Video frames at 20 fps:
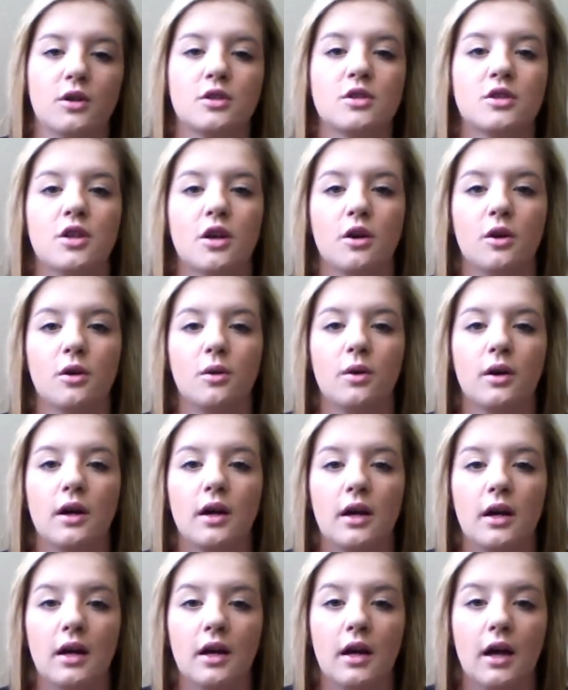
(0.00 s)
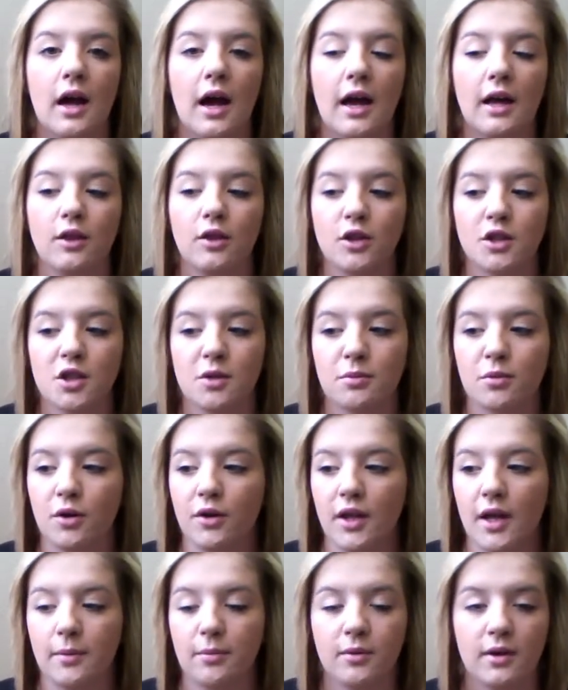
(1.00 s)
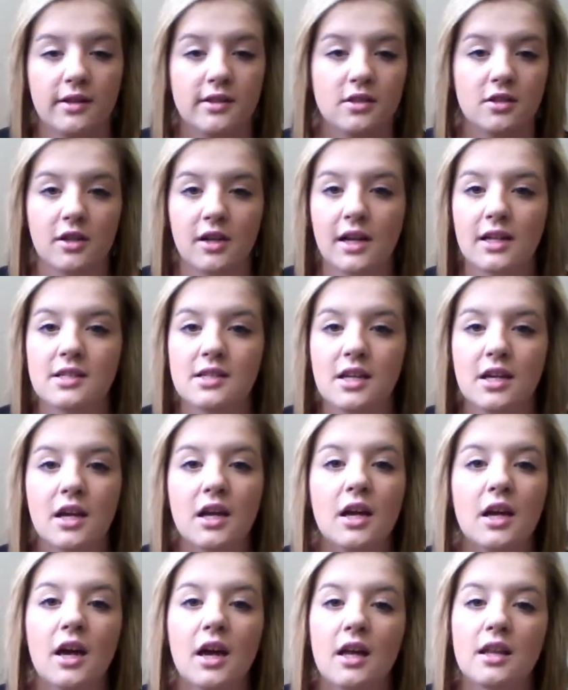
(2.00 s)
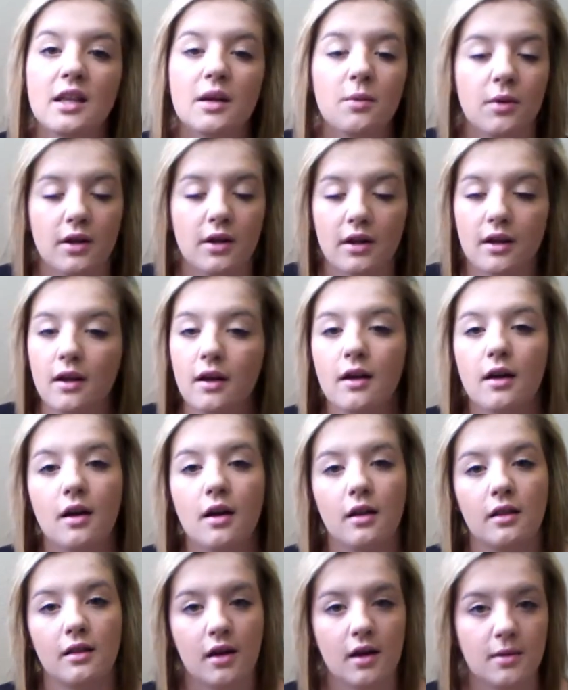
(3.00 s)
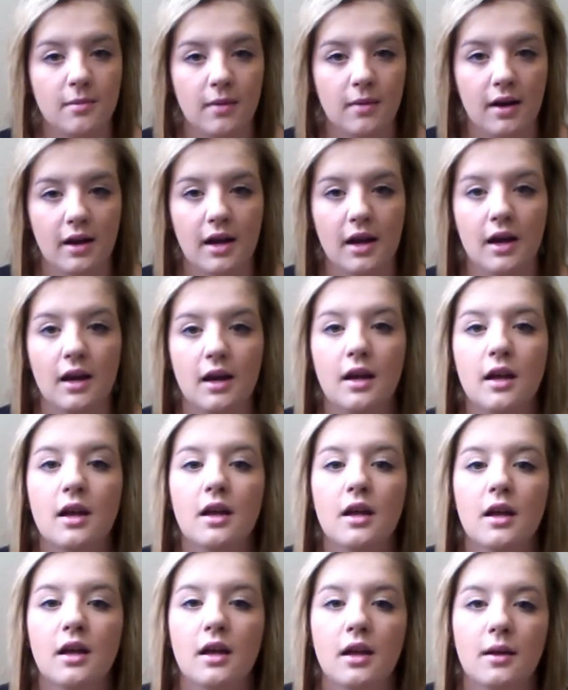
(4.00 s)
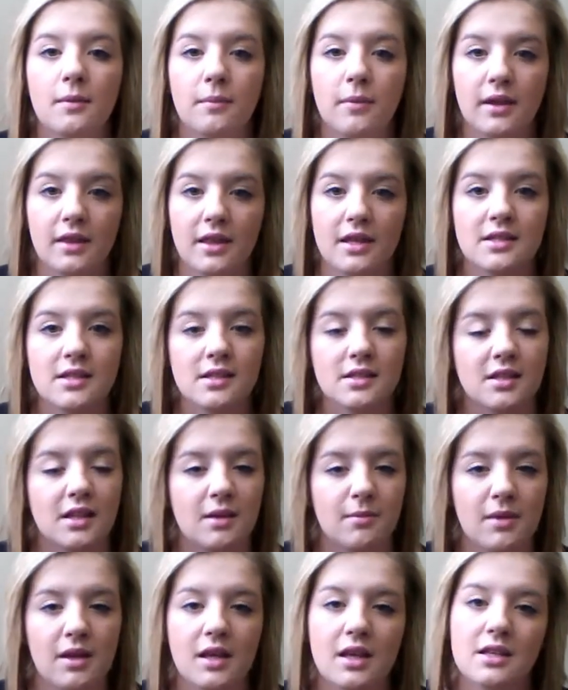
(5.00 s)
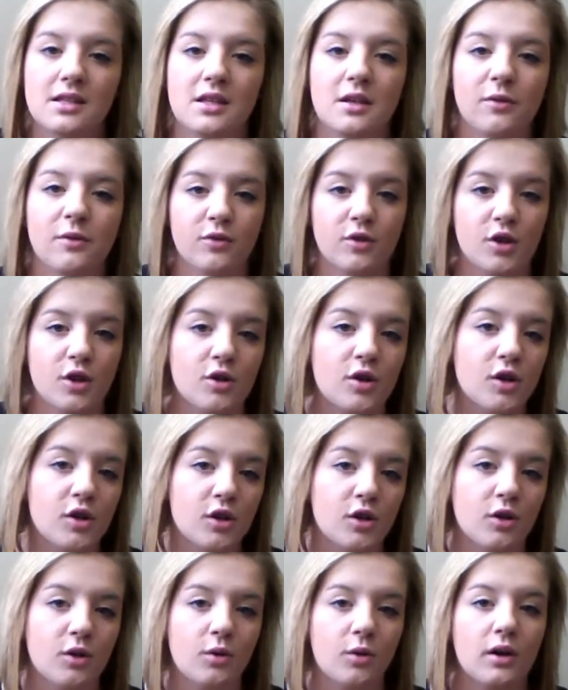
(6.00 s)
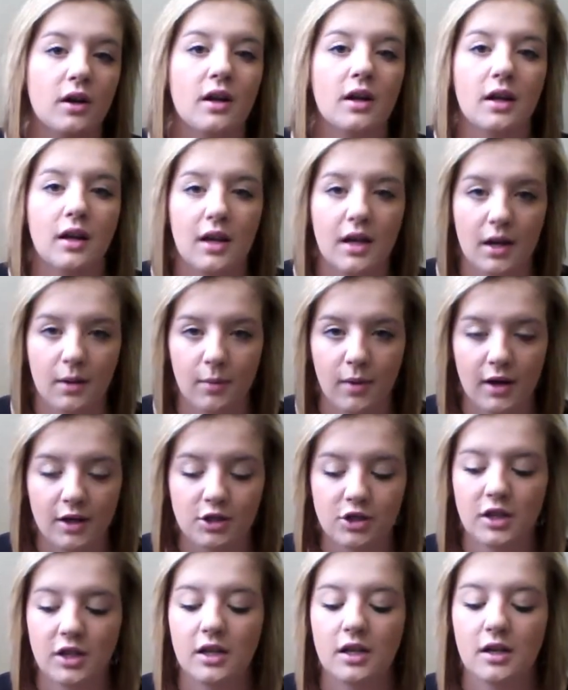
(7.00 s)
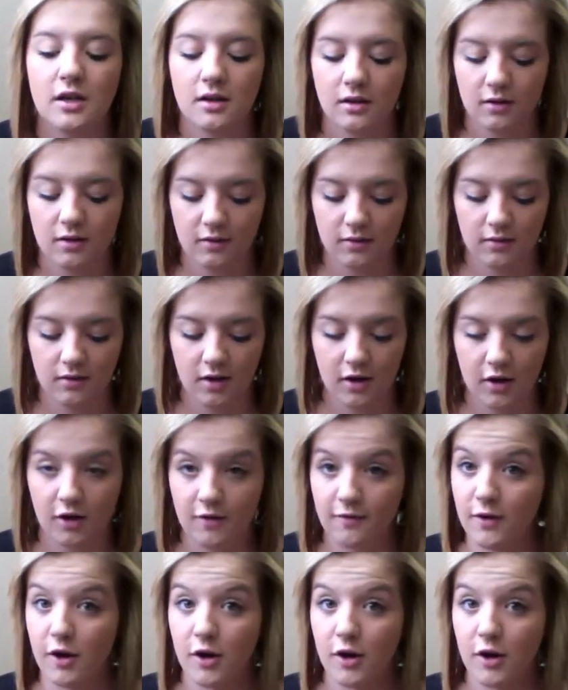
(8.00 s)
So I looked at burlap wreaths on Etsy, and they wanted a lot of money, but this is going to be easy for you to do in a budget, like